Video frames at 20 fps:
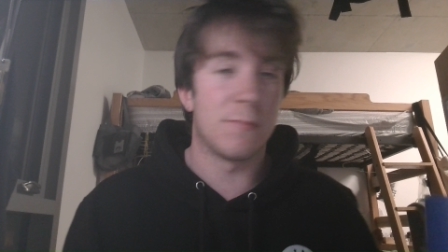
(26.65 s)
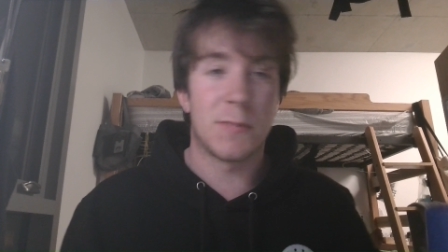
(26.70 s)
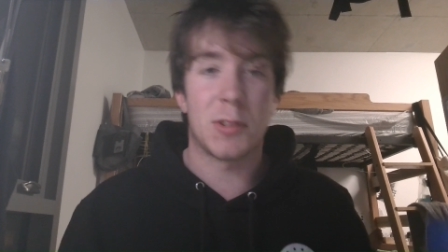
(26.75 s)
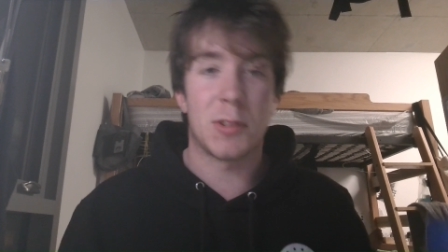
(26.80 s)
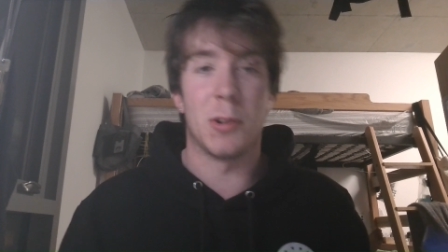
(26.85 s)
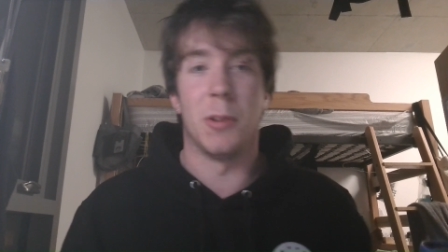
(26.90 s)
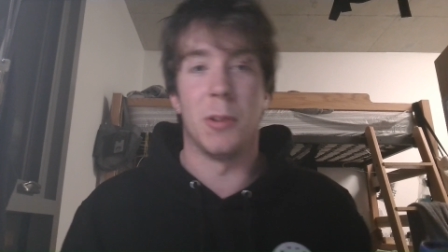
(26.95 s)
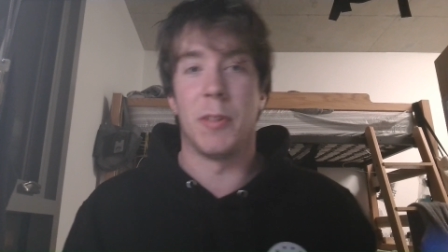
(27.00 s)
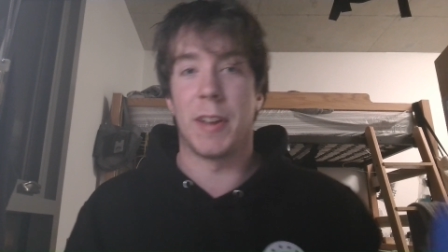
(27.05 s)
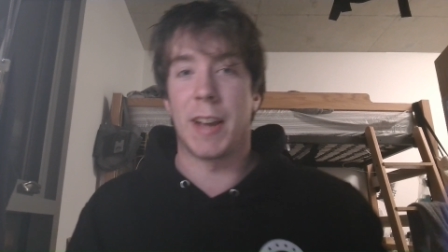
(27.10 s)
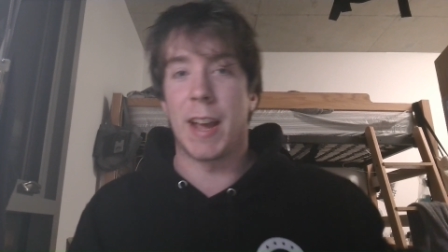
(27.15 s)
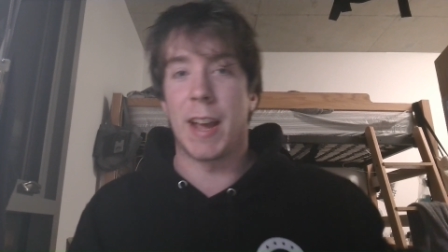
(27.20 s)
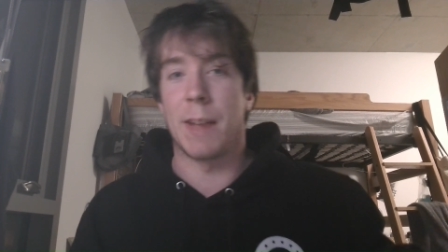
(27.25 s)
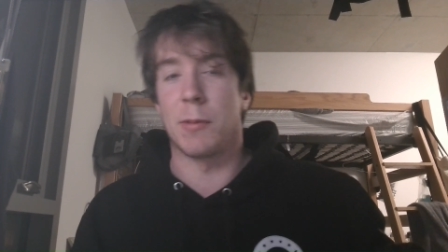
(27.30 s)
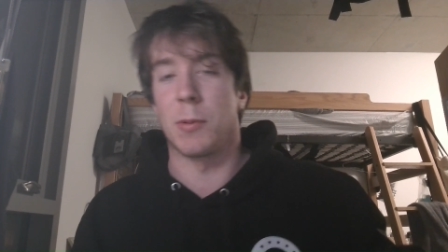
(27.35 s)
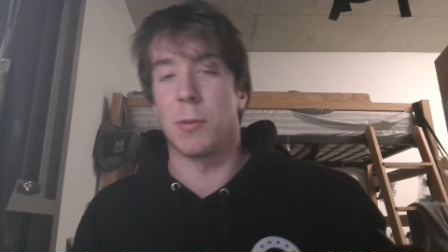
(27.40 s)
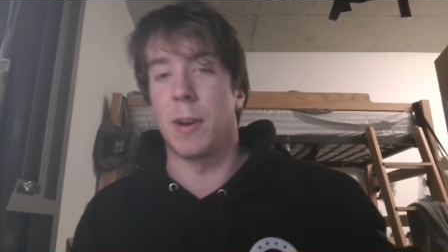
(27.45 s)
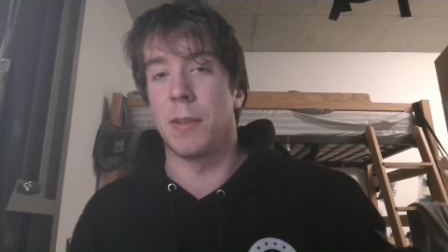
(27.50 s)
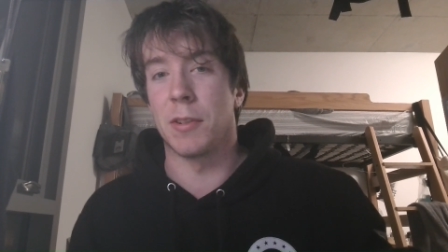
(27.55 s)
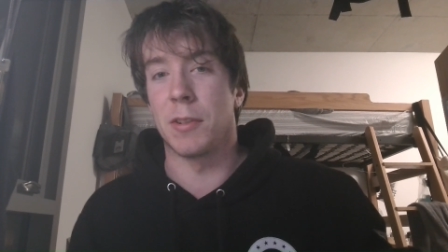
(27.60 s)
still don't think I have
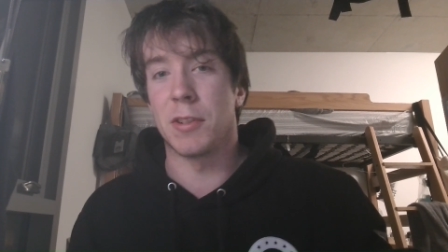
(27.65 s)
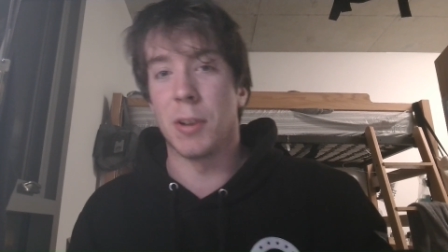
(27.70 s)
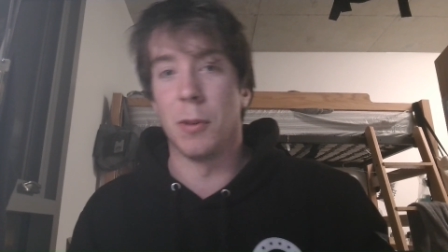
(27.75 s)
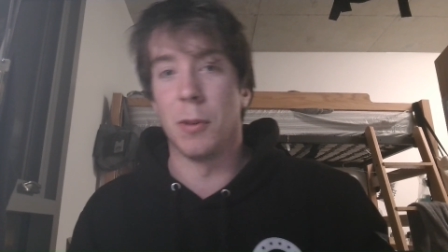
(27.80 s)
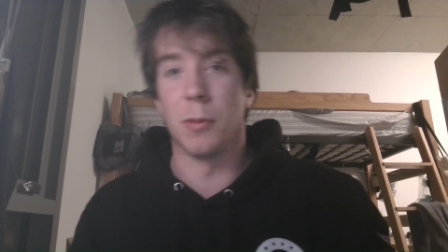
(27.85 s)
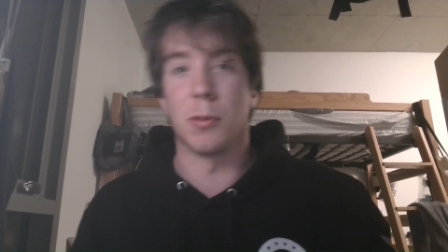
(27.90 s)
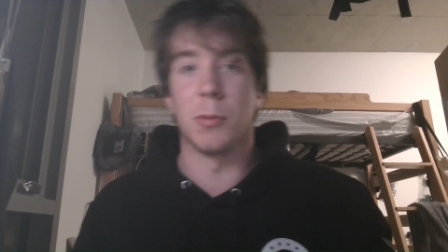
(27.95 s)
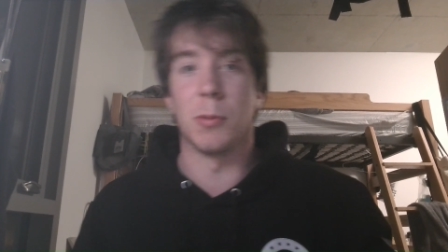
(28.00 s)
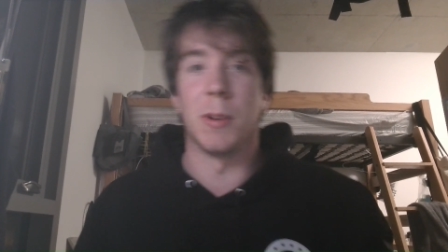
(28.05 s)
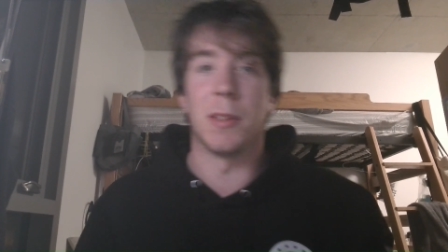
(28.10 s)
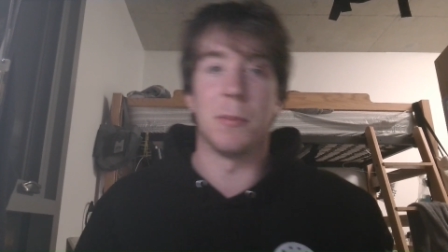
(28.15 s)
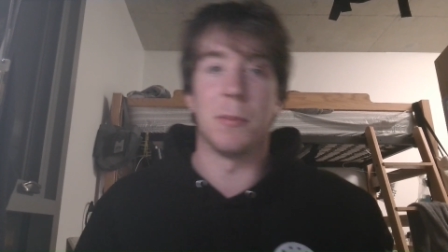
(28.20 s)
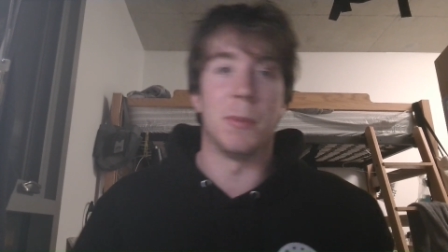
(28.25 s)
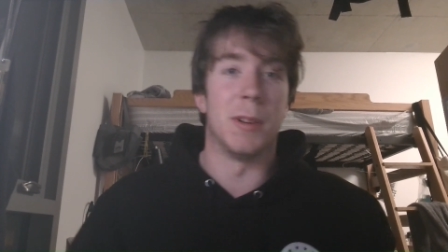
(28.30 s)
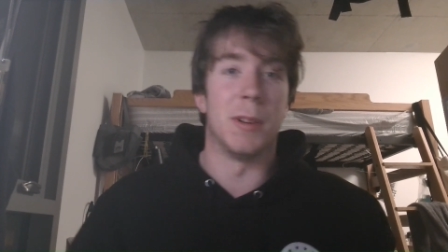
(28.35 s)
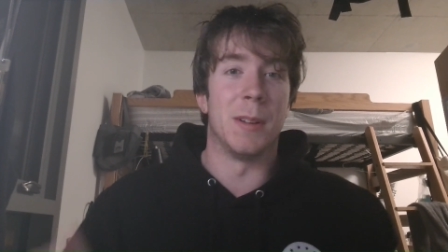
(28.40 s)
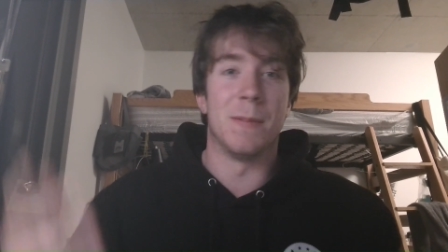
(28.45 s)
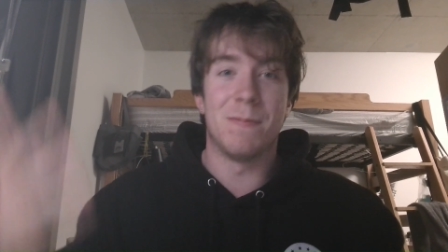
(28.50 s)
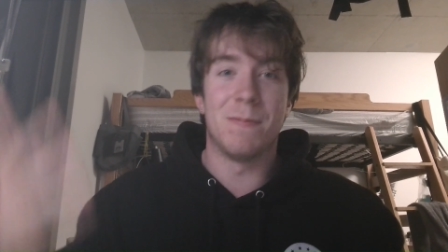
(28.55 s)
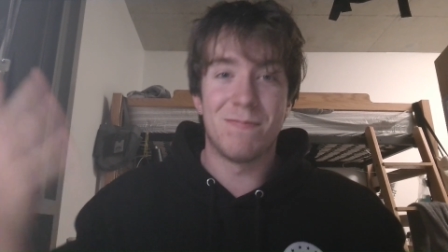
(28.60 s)
a round to toast with,
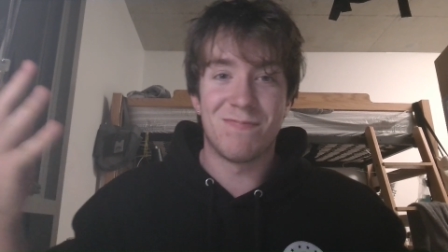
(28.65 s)
but